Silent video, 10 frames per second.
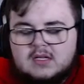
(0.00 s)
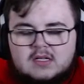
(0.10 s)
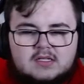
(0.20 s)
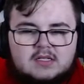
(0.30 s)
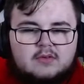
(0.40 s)

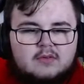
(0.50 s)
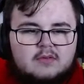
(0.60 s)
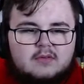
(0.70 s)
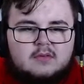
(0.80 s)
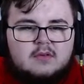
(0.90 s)
So
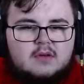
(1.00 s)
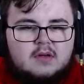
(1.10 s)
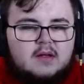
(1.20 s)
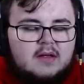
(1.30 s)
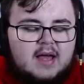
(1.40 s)

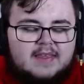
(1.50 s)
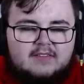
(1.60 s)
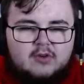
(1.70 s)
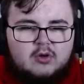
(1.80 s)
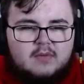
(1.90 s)
I think
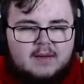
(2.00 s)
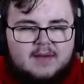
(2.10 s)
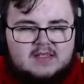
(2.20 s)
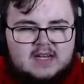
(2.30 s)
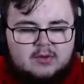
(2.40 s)
Rotom at
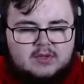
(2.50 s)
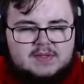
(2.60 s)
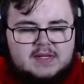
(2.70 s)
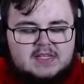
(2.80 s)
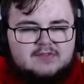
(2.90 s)
base 91
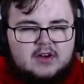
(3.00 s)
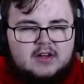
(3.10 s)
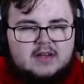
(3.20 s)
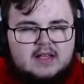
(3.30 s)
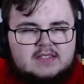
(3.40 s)
speed is very
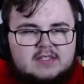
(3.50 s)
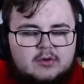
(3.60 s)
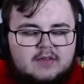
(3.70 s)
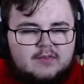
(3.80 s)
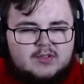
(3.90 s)
nice. You know,
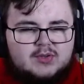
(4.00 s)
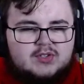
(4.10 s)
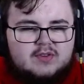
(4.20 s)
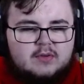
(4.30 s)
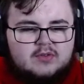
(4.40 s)
can full switch
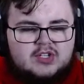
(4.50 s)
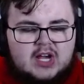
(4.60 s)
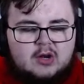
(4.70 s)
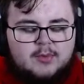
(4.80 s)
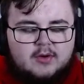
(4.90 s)
around.
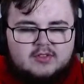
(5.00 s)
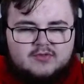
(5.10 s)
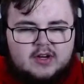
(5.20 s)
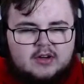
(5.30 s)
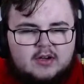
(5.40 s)
Shadow Ball is
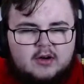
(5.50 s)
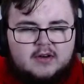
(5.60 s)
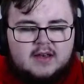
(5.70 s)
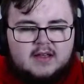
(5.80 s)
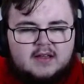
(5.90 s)
very hard
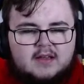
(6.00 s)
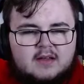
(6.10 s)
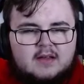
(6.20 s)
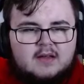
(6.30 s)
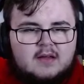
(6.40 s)
hitting.
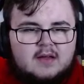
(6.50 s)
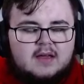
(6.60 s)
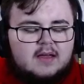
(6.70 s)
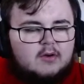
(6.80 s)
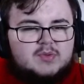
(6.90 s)

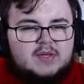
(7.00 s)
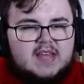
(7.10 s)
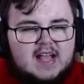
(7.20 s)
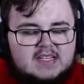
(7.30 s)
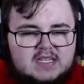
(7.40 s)
Can always be
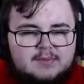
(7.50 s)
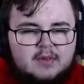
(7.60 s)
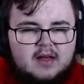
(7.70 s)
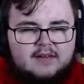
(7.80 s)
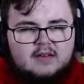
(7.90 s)
nasty
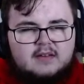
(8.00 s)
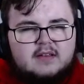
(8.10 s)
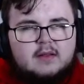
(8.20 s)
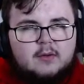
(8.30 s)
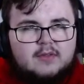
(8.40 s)
plot. You
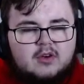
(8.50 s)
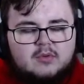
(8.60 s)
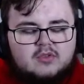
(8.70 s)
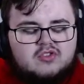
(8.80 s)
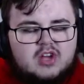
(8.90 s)
know,
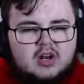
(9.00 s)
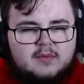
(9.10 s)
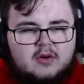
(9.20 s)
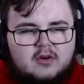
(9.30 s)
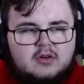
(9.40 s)
Thunderbolt, Shadow
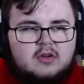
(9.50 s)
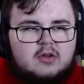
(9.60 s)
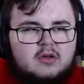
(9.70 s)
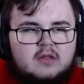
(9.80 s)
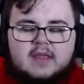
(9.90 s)
Ball,
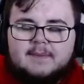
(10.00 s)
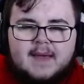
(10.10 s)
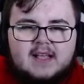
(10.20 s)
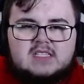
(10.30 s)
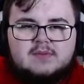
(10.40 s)
like
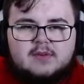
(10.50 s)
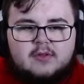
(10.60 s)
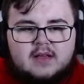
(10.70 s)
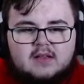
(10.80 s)
Pain Split or like